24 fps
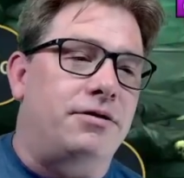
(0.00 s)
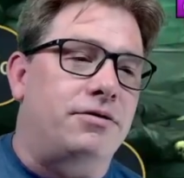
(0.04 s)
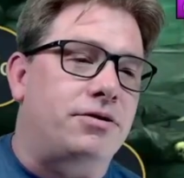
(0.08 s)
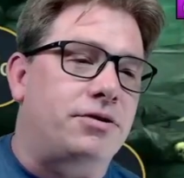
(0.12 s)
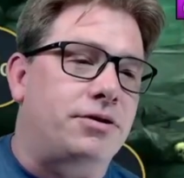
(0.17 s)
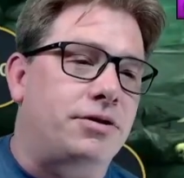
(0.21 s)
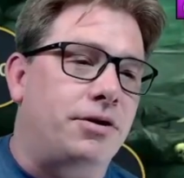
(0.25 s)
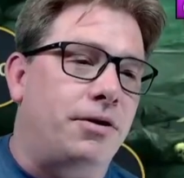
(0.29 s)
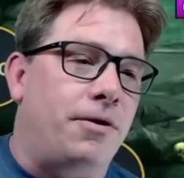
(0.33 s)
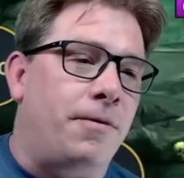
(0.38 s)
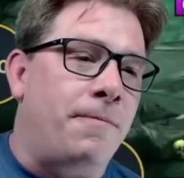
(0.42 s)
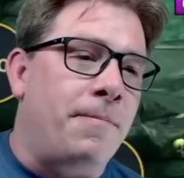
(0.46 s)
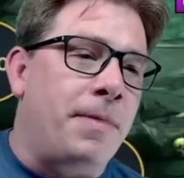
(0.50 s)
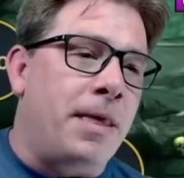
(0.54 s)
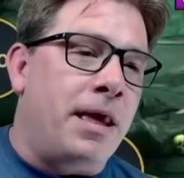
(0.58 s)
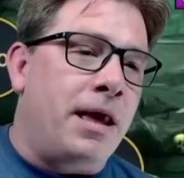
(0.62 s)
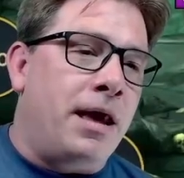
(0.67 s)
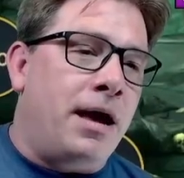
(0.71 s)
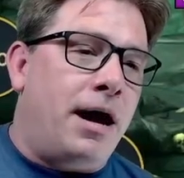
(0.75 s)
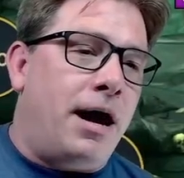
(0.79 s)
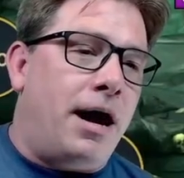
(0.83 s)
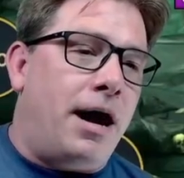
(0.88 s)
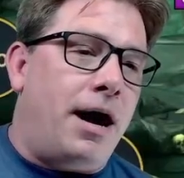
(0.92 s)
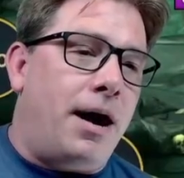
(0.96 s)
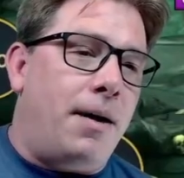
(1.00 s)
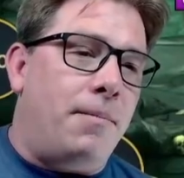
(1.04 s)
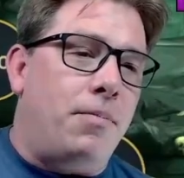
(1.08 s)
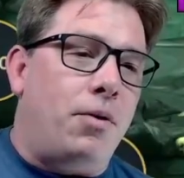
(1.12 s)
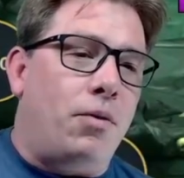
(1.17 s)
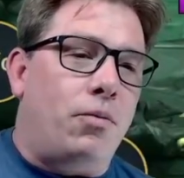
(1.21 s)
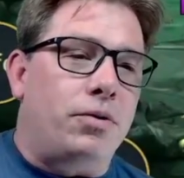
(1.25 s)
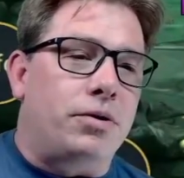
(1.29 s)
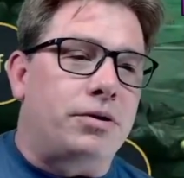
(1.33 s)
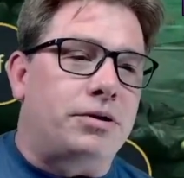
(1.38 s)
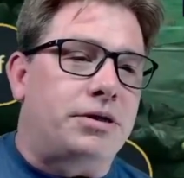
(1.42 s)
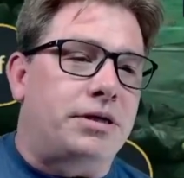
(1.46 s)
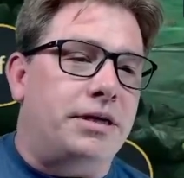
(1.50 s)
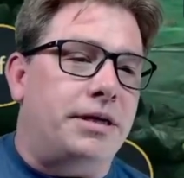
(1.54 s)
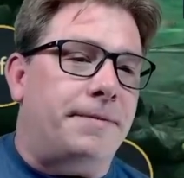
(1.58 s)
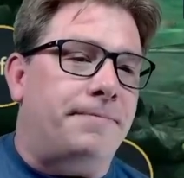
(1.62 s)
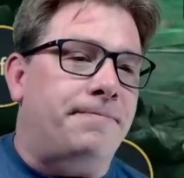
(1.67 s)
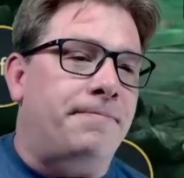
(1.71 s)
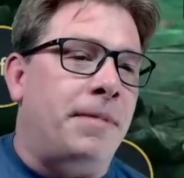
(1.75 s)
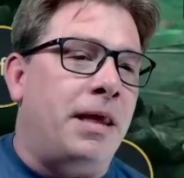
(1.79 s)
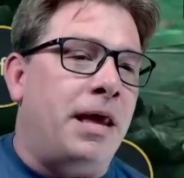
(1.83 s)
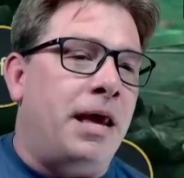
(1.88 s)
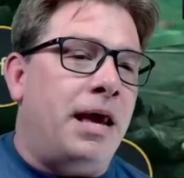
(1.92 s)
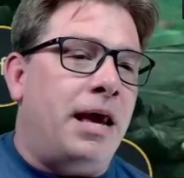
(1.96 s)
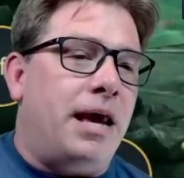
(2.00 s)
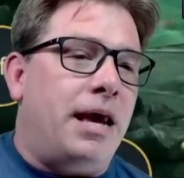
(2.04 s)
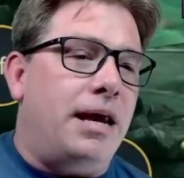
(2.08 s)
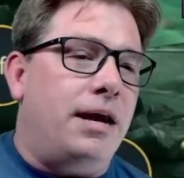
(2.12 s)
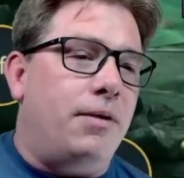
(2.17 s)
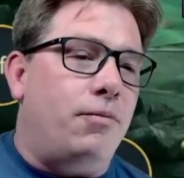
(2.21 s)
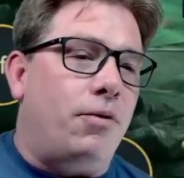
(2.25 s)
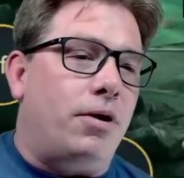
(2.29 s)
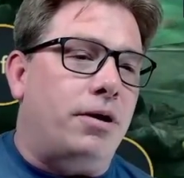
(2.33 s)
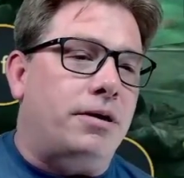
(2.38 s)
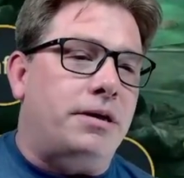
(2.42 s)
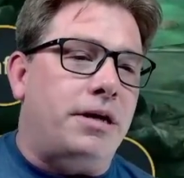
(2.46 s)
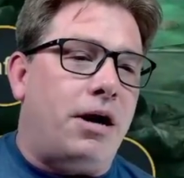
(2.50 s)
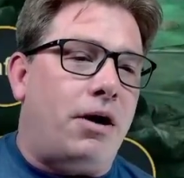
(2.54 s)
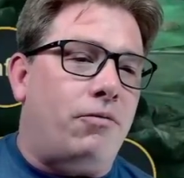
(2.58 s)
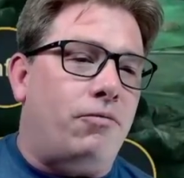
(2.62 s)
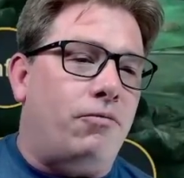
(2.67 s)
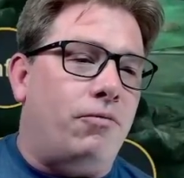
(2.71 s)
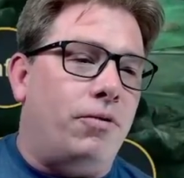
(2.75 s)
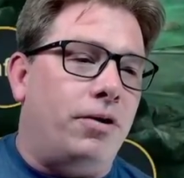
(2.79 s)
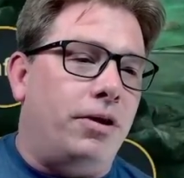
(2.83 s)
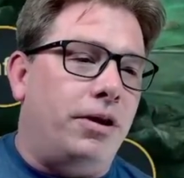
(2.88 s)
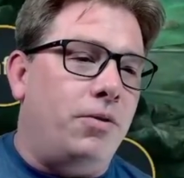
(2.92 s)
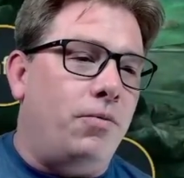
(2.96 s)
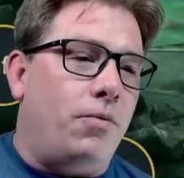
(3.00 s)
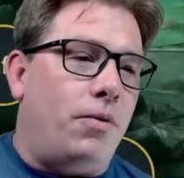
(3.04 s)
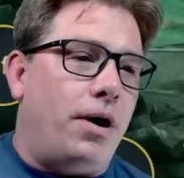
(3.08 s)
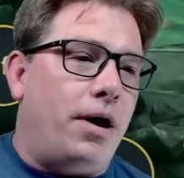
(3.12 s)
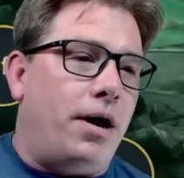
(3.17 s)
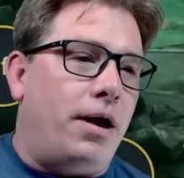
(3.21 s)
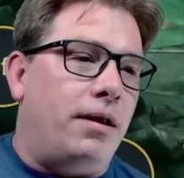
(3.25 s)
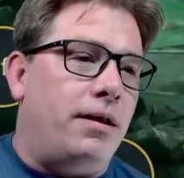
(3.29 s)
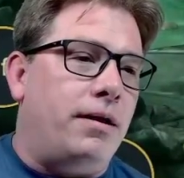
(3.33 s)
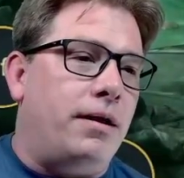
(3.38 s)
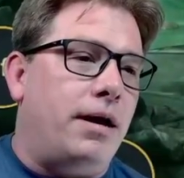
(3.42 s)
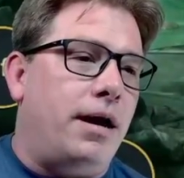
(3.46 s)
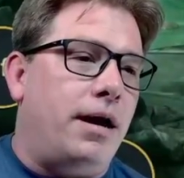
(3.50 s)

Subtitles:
So, but we'll see. He worked out really well.